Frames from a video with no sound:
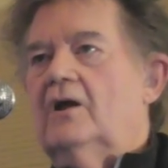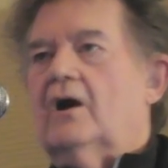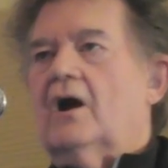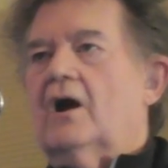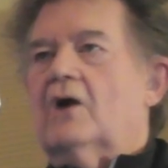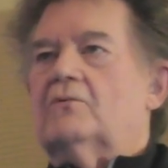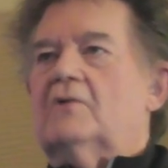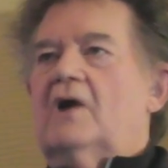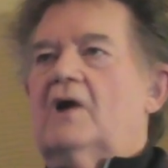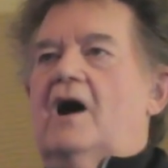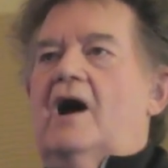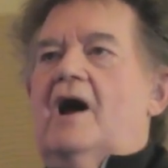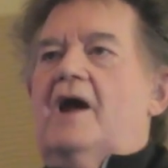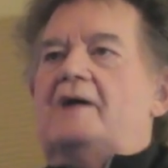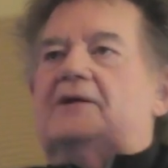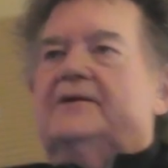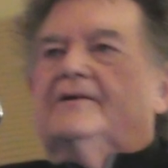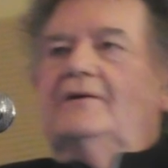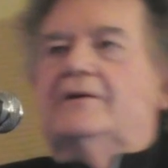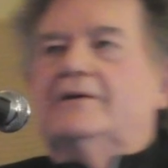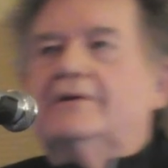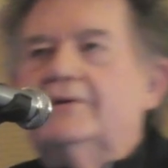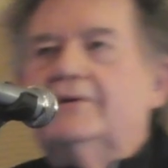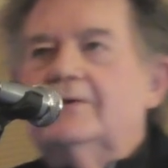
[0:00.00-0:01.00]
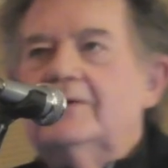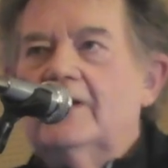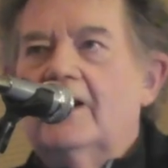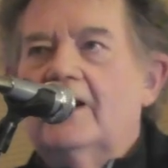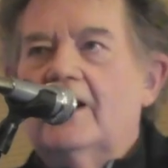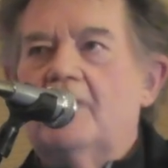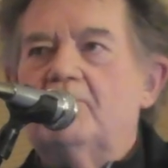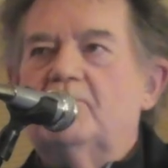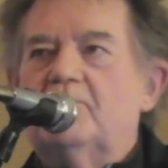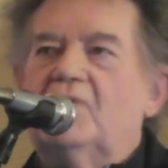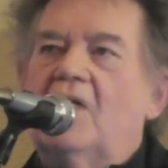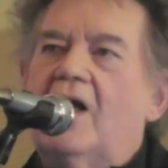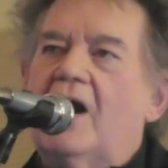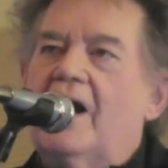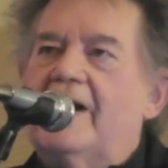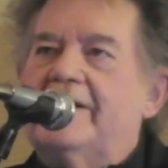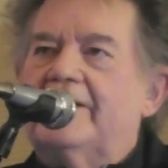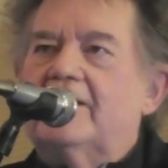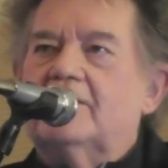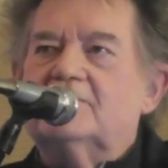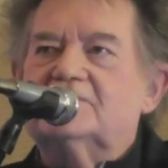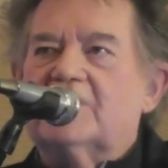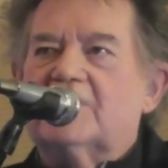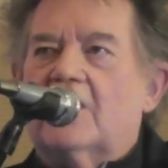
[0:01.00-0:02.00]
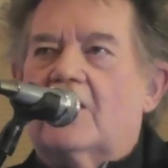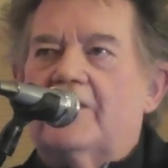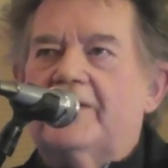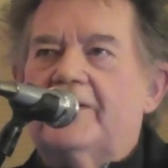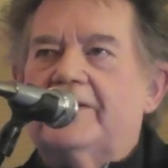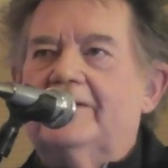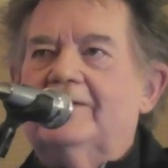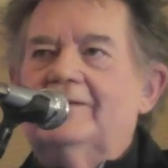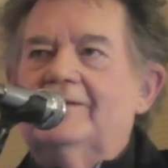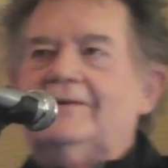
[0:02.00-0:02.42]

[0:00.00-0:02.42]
All right. I'm blind. I'm sorry.